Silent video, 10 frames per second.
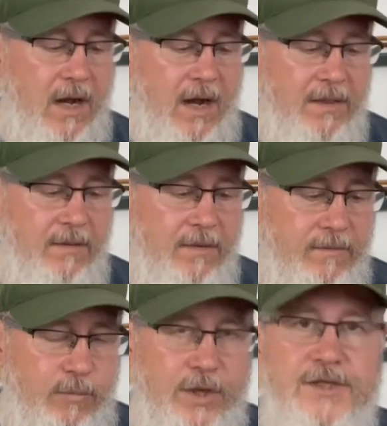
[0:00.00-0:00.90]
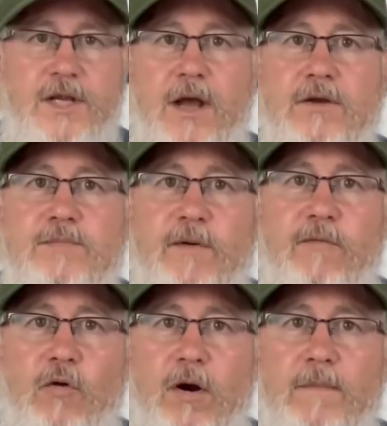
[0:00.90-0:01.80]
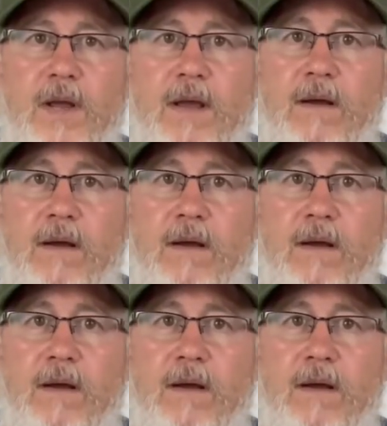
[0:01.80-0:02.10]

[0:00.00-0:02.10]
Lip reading: the Bridgedales perform,